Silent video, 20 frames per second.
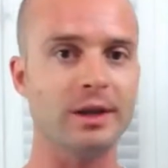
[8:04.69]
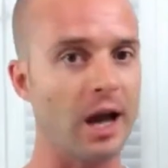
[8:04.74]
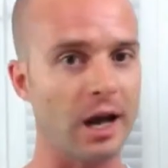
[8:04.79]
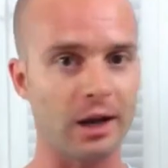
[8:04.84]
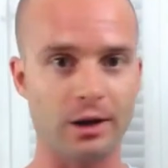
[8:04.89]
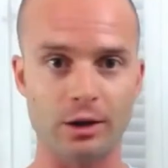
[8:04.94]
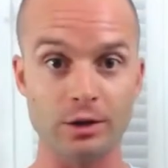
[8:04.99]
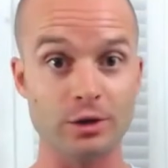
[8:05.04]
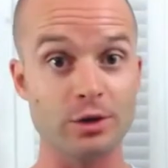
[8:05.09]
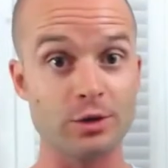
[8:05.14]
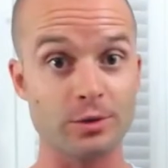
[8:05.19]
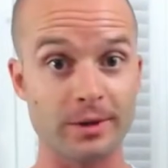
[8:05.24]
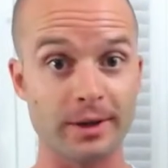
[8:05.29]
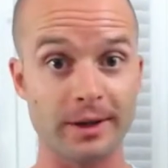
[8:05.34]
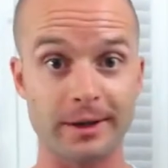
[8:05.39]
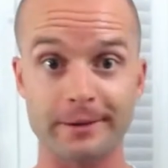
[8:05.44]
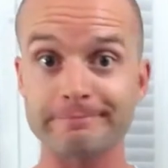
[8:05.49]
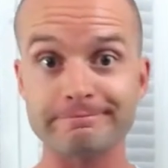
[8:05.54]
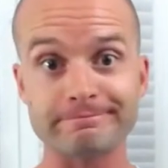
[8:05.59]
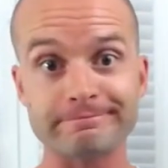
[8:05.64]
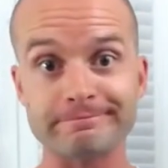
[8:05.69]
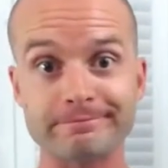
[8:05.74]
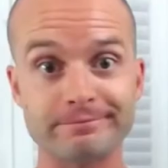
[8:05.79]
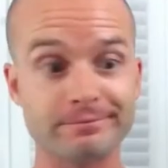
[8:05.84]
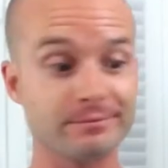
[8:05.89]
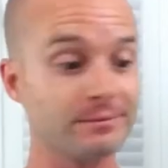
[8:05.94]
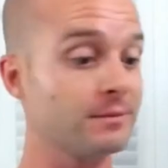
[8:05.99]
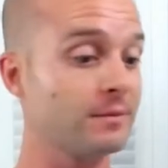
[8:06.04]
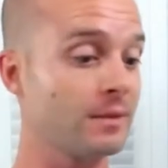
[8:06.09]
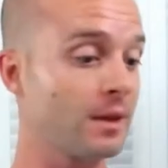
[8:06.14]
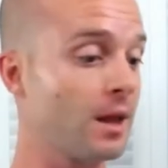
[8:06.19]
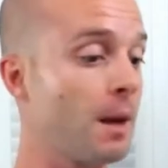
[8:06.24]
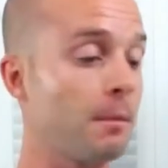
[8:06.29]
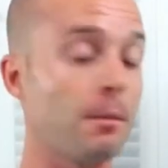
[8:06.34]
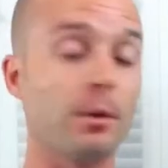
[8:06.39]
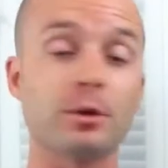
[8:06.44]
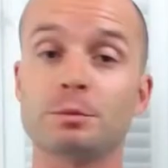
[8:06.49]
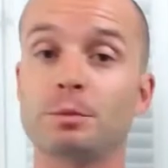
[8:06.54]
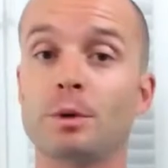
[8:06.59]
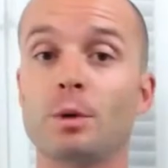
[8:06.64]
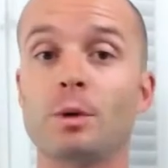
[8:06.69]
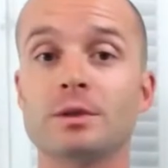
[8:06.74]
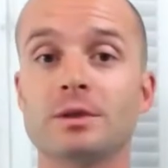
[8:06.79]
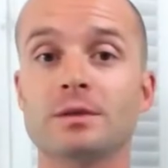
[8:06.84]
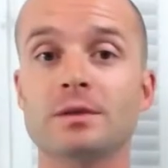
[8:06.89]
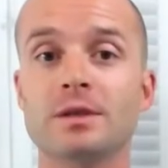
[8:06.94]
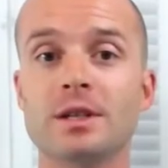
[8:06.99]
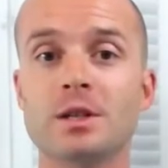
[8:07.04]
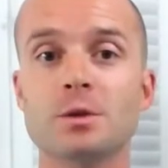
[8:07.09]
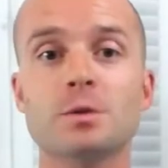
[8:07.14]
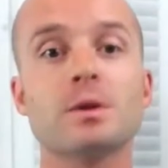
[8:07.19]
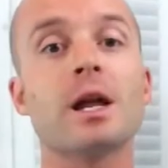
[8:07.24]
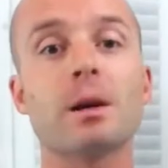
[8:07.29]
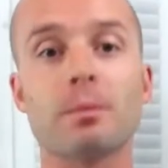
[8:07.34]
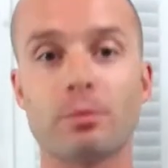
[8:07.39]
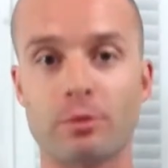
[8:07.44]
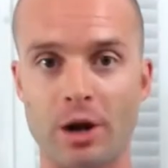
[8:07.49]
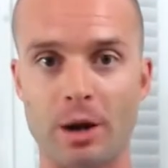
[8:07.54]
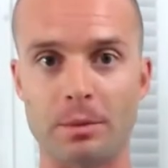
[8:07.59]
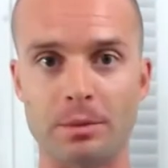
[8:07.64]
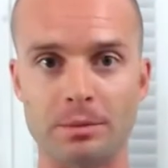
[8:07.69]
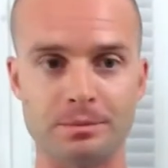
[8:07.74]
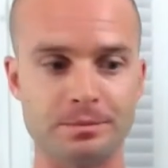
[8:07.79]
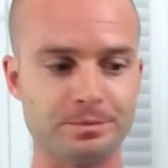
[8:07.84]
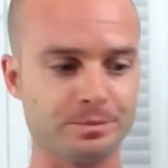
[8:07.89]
I could drink multiple ones of these without a problem.